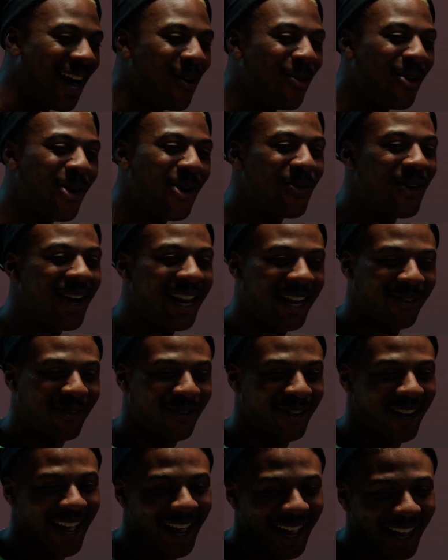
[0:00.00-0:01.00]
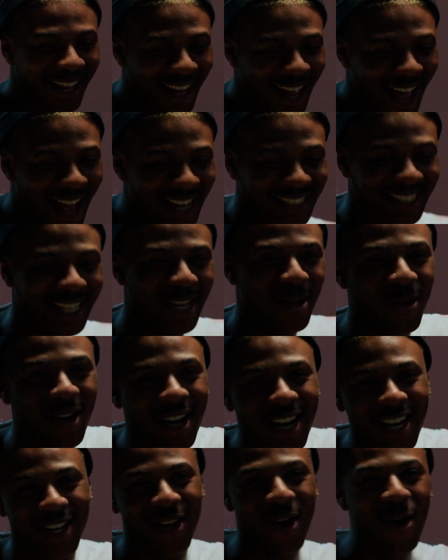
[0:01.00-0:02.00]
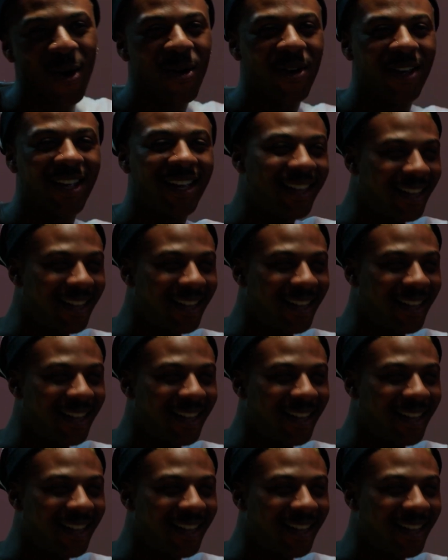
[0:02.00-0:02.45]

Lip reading: I wasn't ready for that. I see where it going.